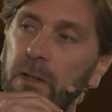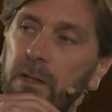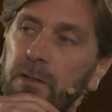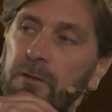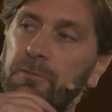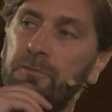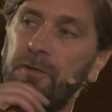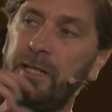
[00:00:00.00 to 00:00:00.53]

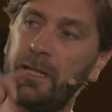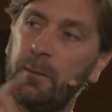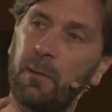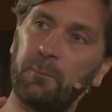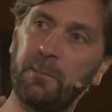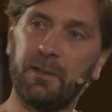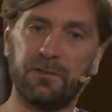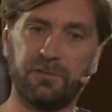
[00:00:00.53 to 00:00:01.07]
the film, I
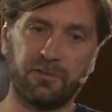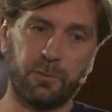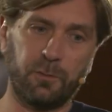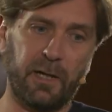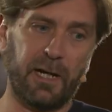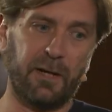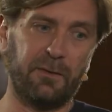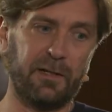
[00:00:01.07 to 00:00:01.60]
mean, the
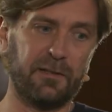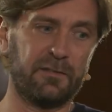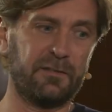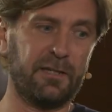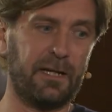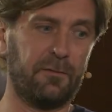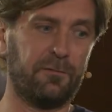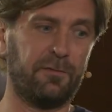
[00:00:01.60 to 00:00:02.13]
square in
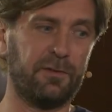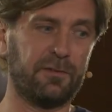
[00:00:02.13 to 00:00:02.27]
itself,